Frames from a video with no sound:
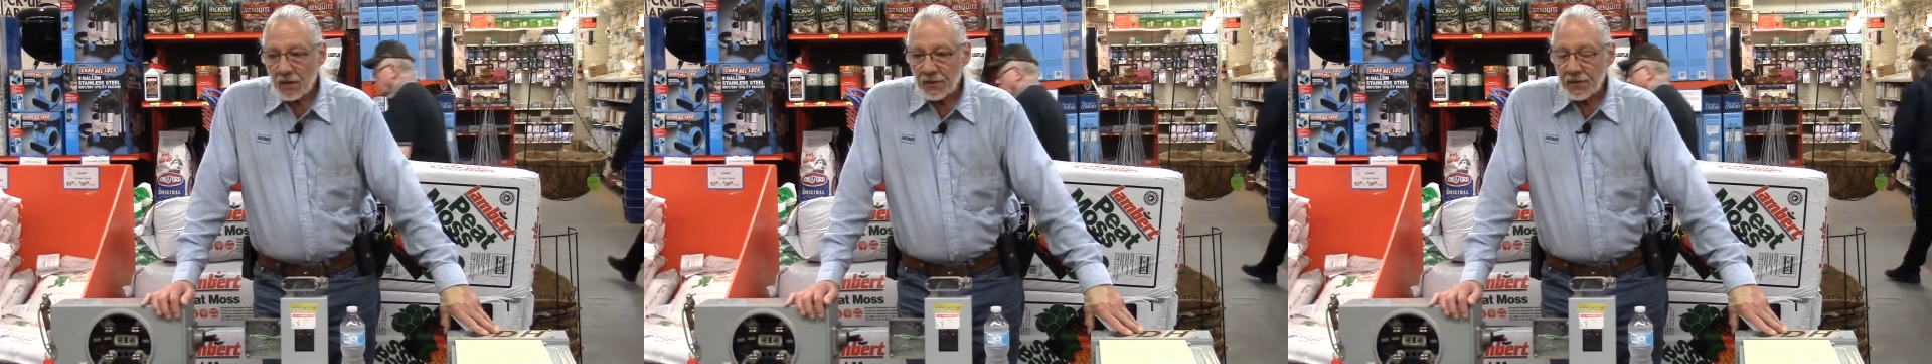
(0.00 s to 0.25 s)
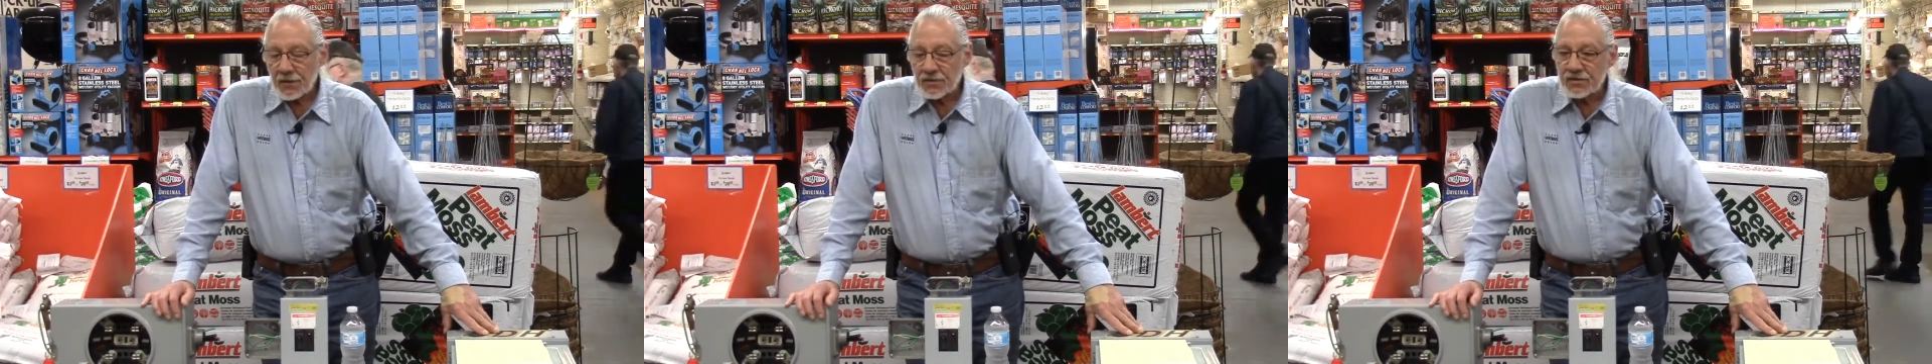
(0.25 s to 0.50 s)

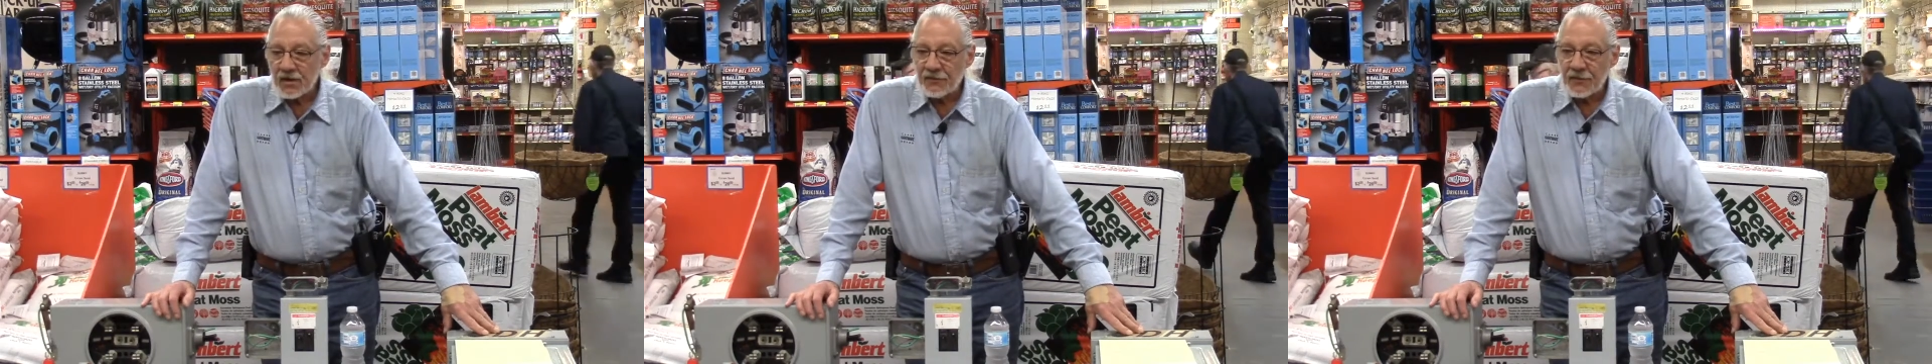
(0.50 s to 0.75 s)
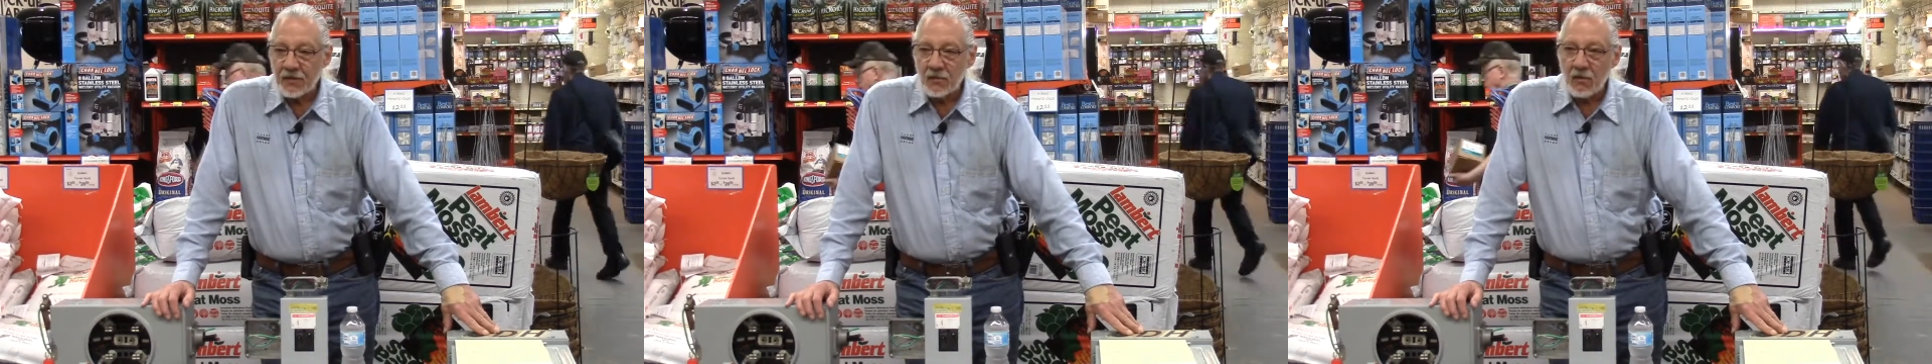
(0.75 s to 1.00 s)
There's
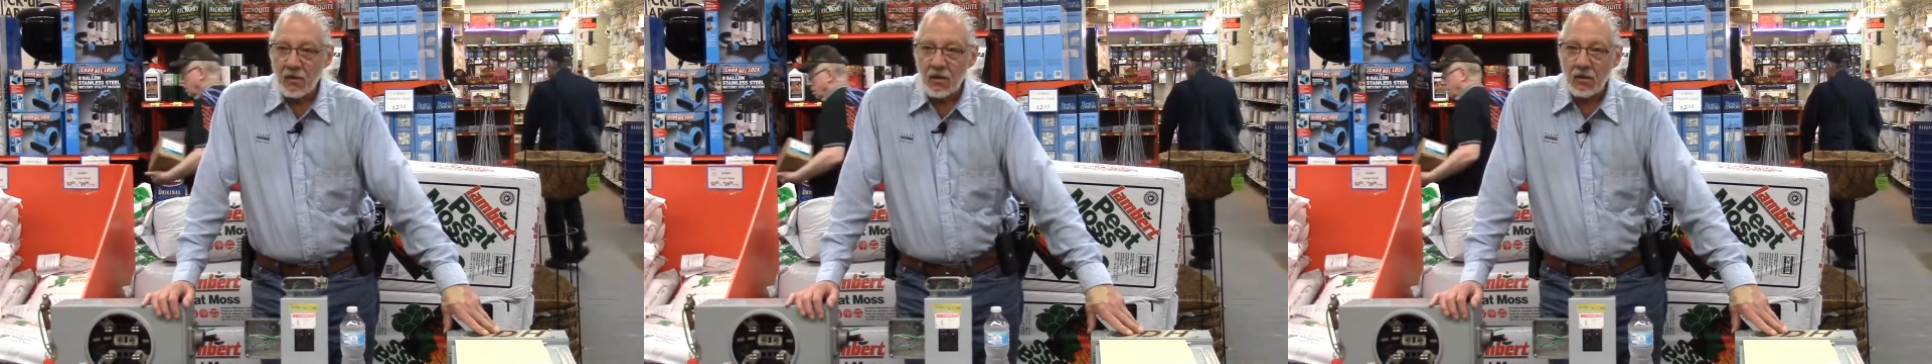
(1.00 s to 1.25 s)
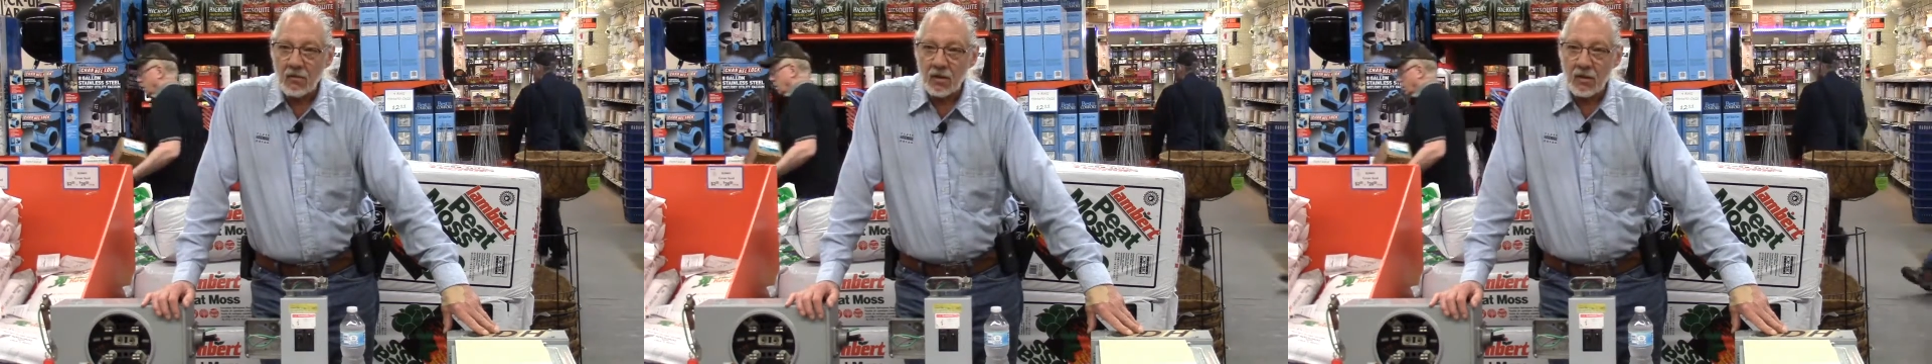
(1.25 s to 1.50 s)
nothing
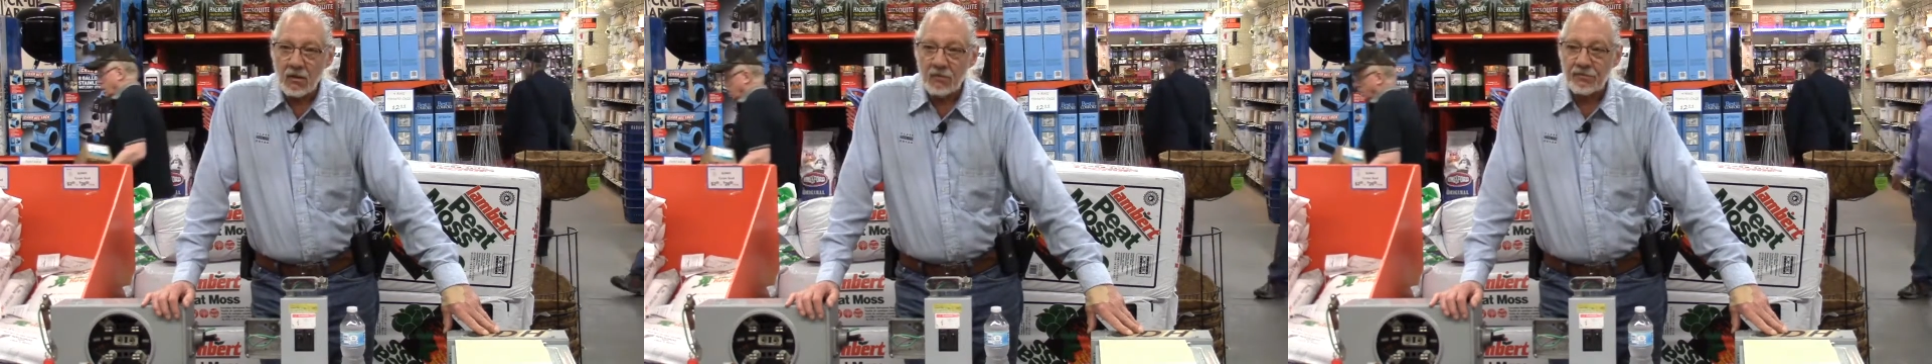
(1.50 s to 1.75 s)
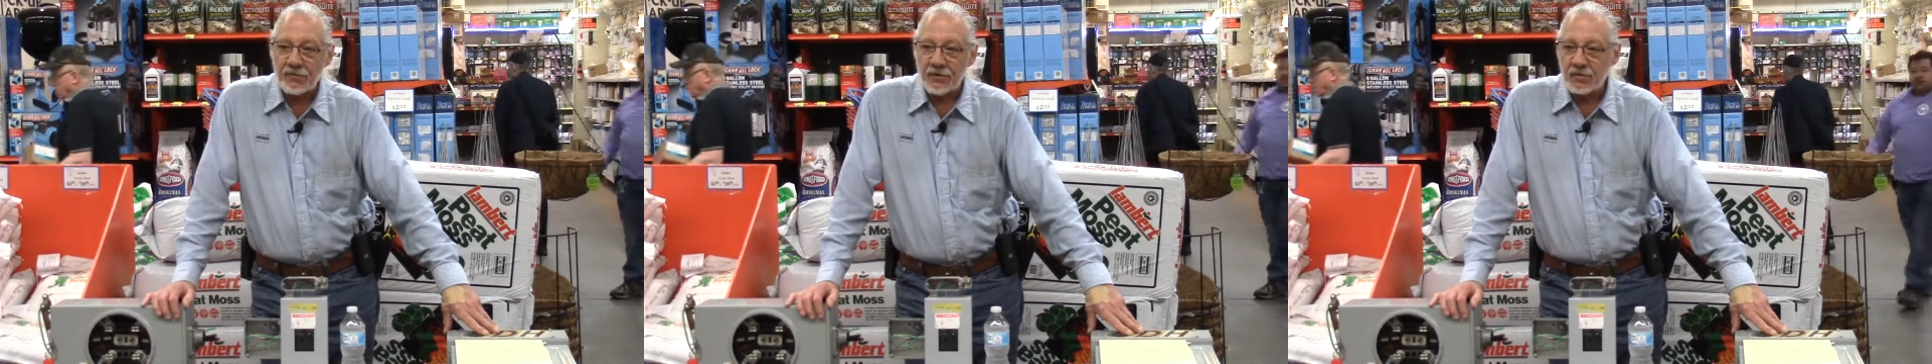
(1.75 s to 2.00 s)
wrong with
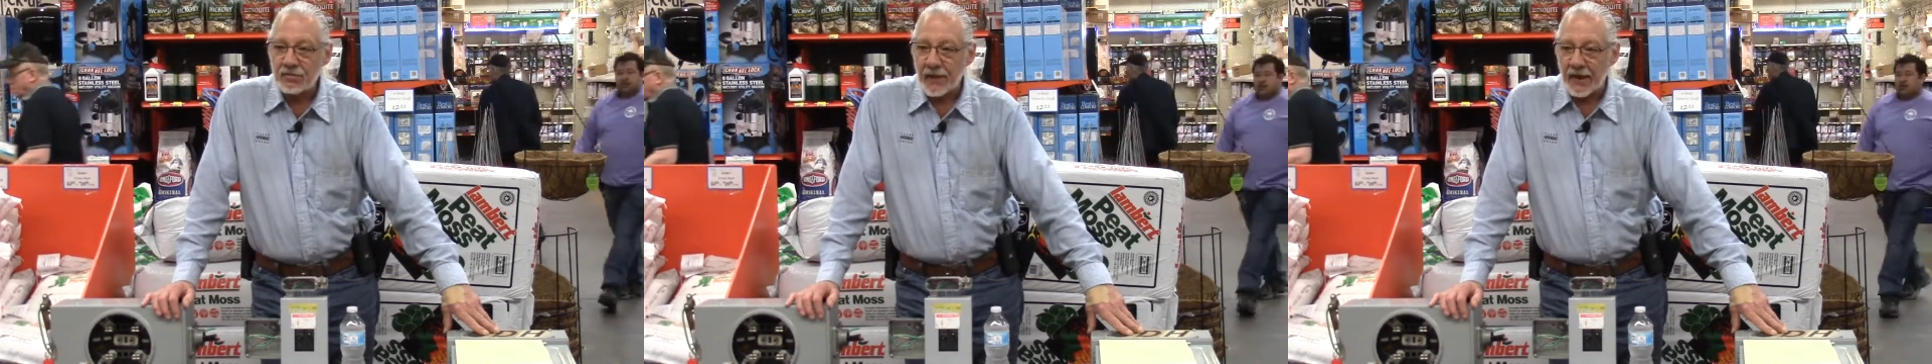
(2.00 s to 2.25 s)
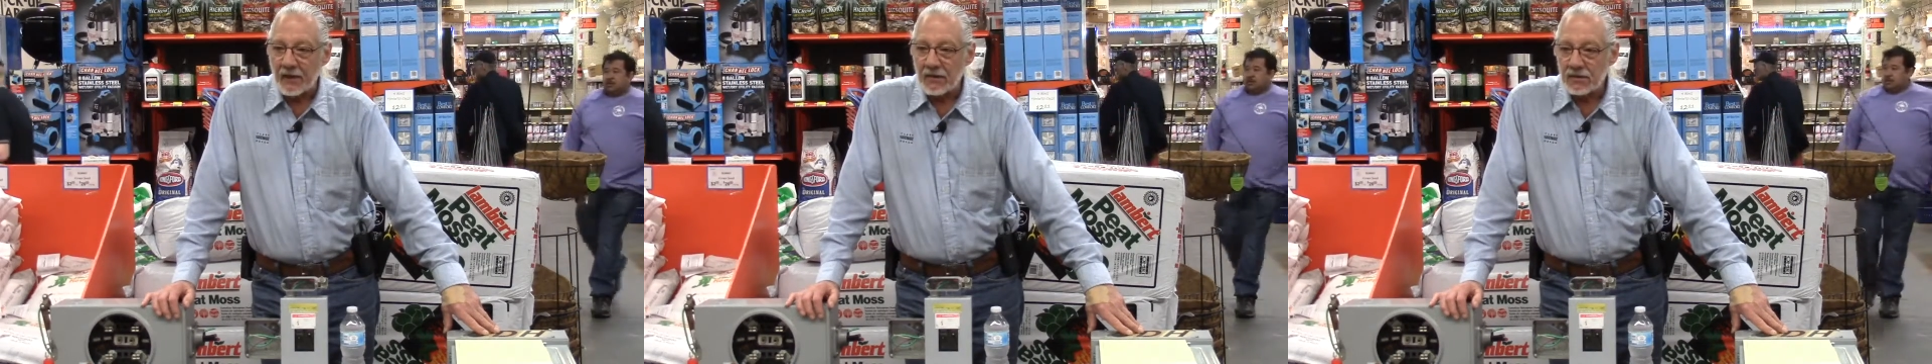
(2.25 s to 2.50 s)
old fuse
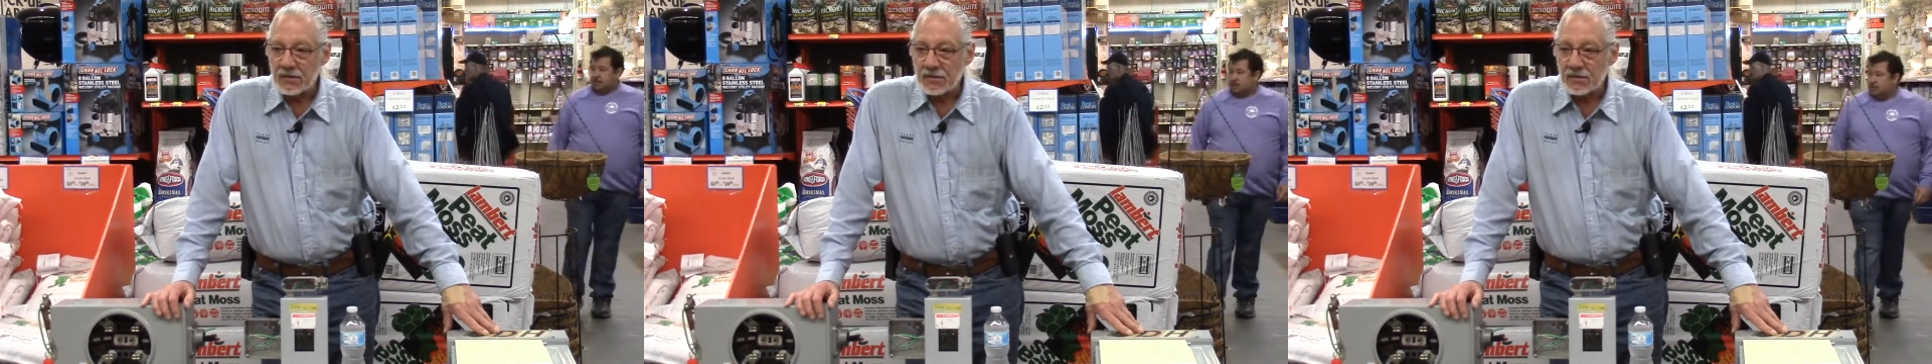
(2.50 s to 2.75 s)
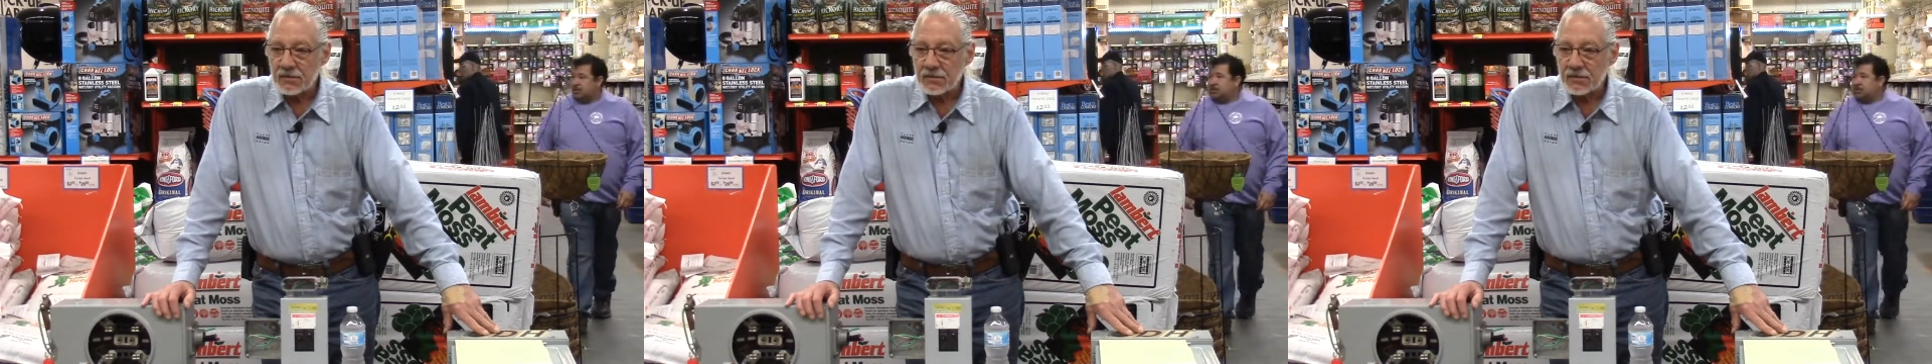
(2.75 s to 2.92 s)
panels.